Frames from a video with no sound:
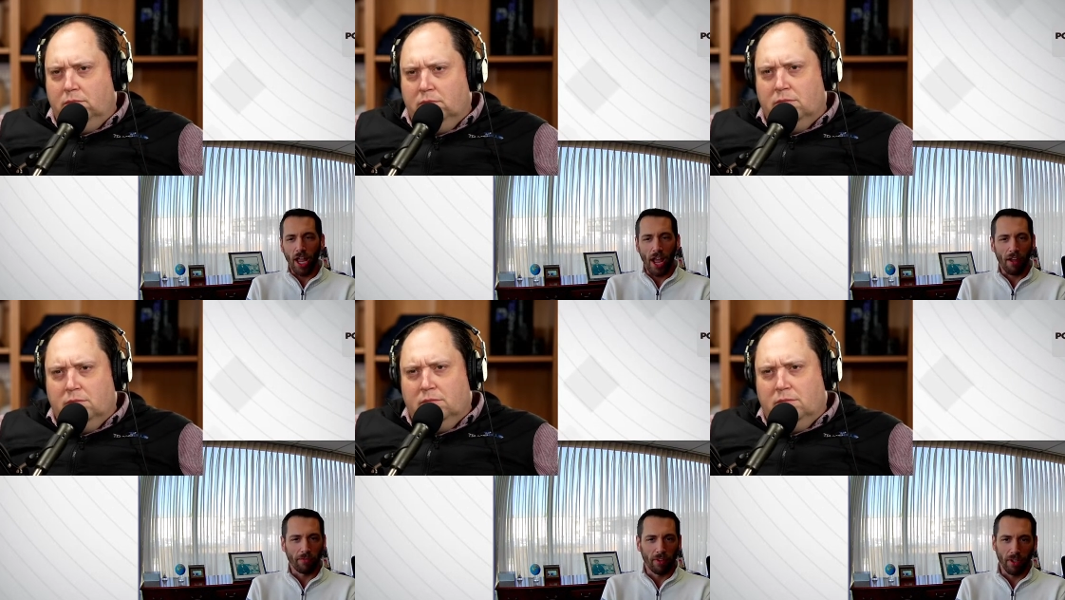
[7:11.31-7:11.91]

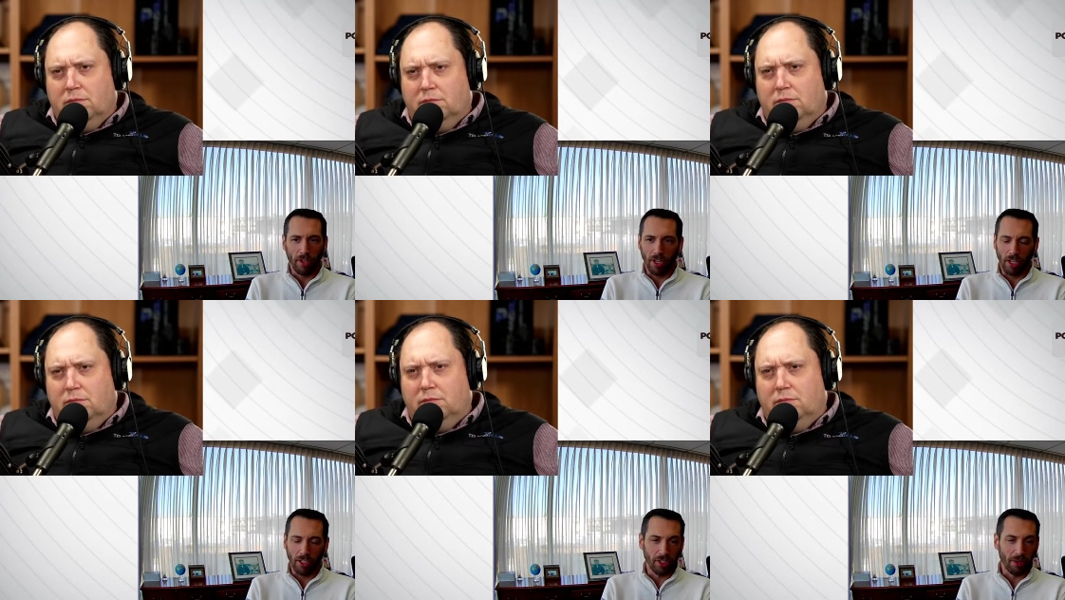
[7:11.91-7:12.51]
Speaker 1: you're going to have
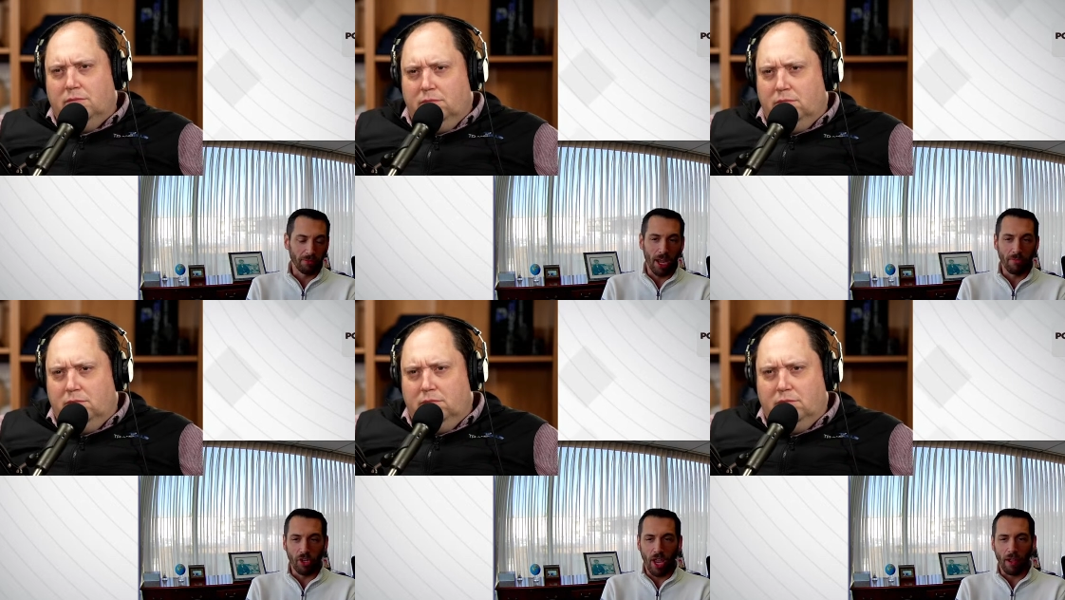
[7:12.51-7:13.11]
to
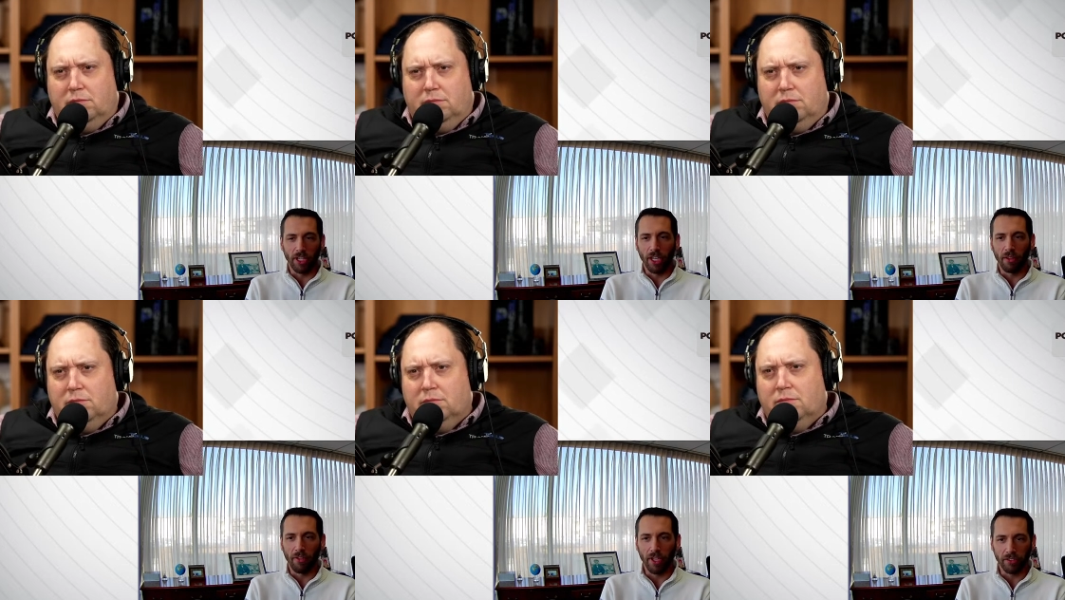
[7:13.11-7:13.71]
sometimes you
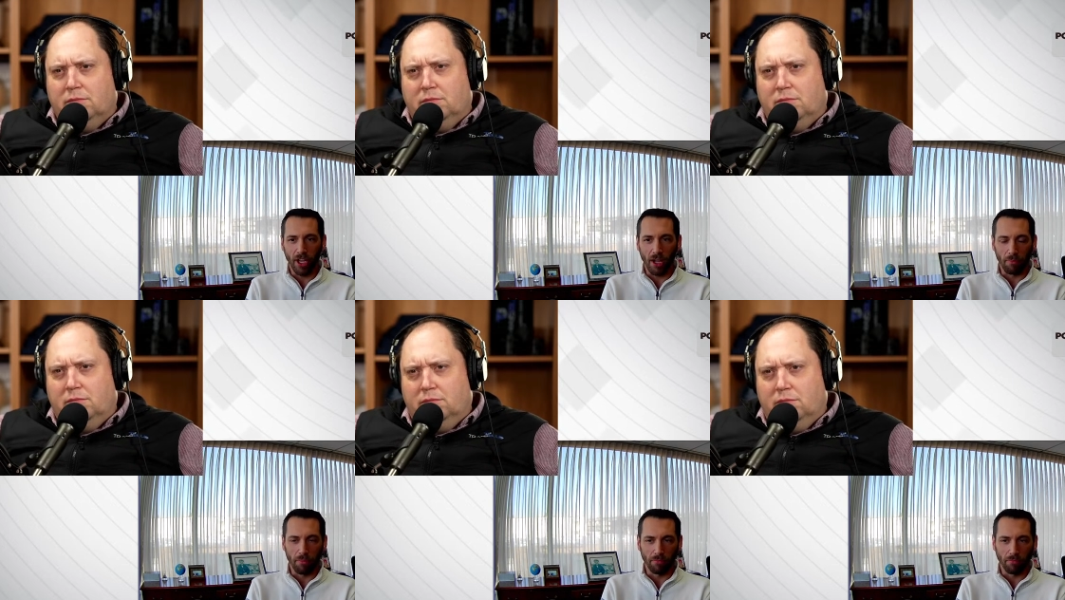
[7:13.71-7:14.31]
have to give
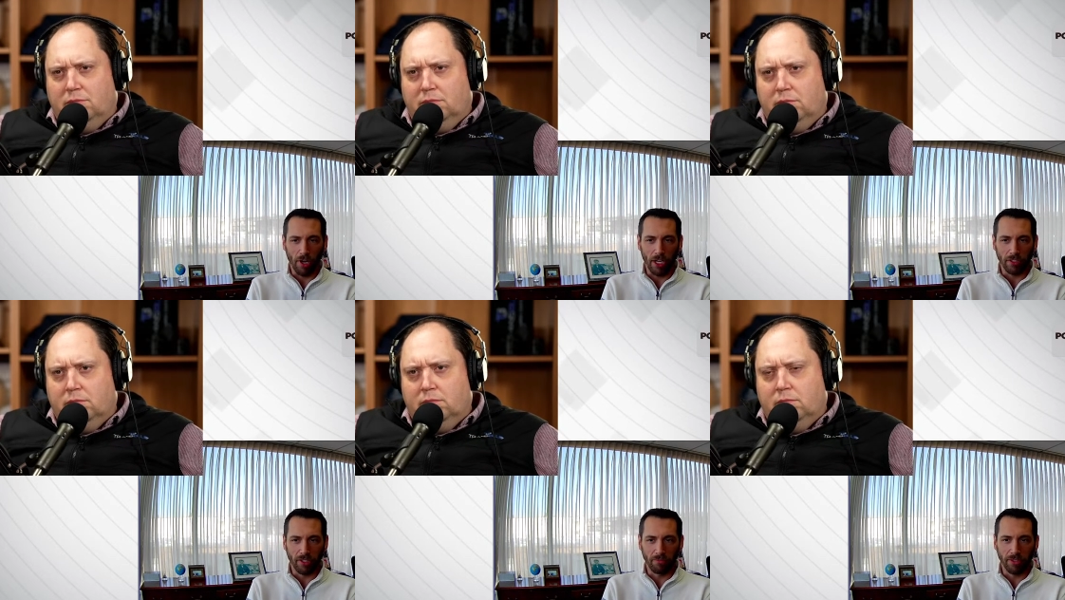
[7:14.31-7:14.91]
things up,
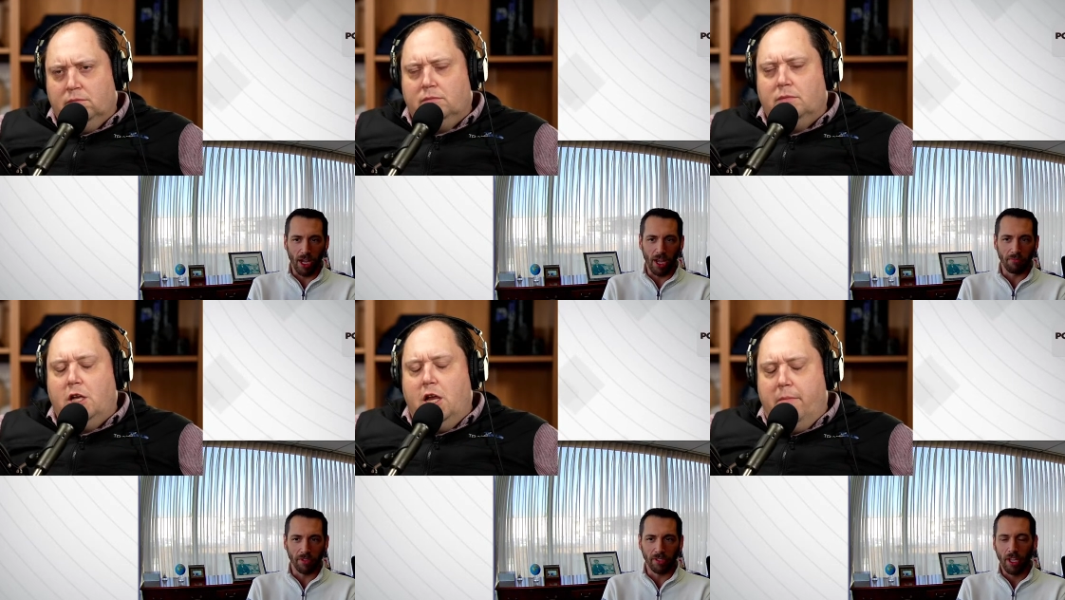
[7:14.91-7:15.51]
right?
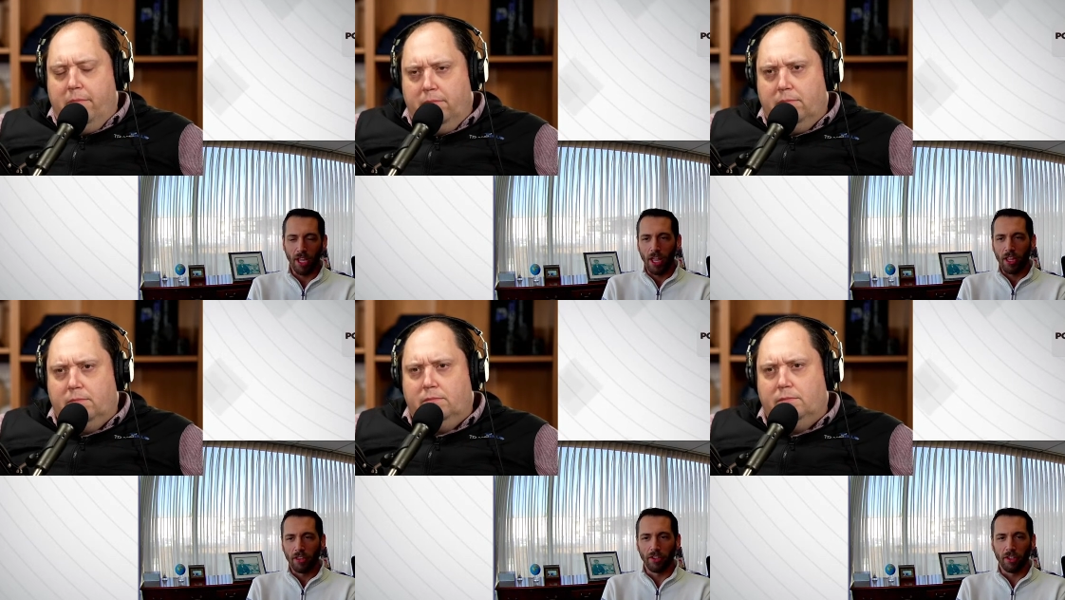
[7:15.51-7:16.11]
Sometimes yeah